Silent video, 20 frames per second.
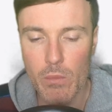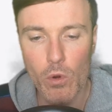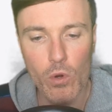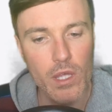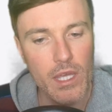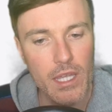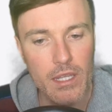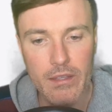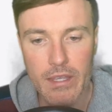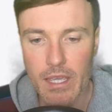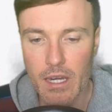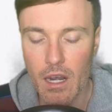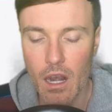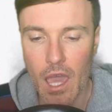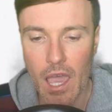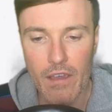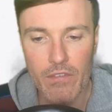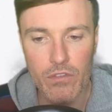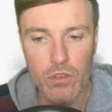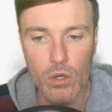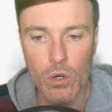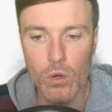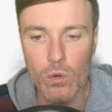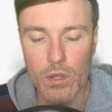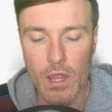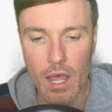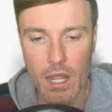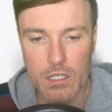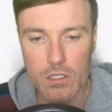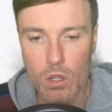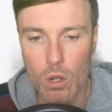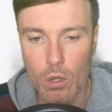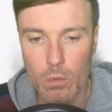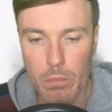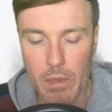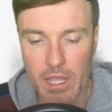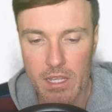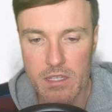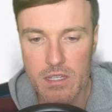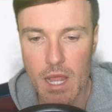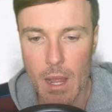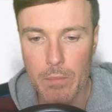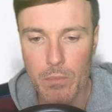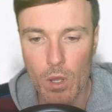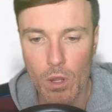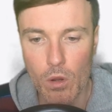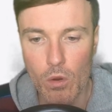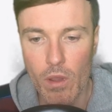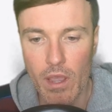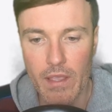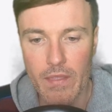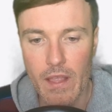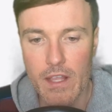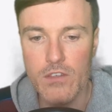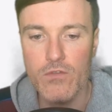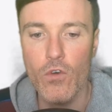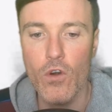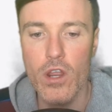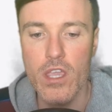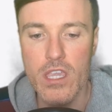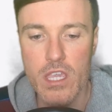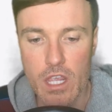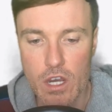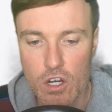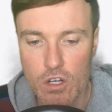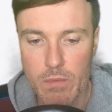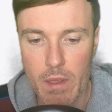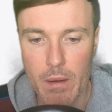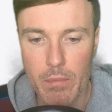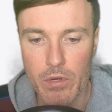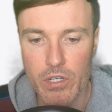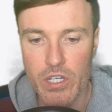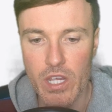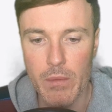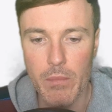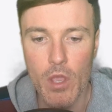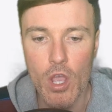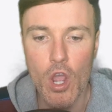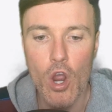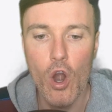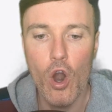Only 18 left though. That's being snapped up quick. That's for a year's membership.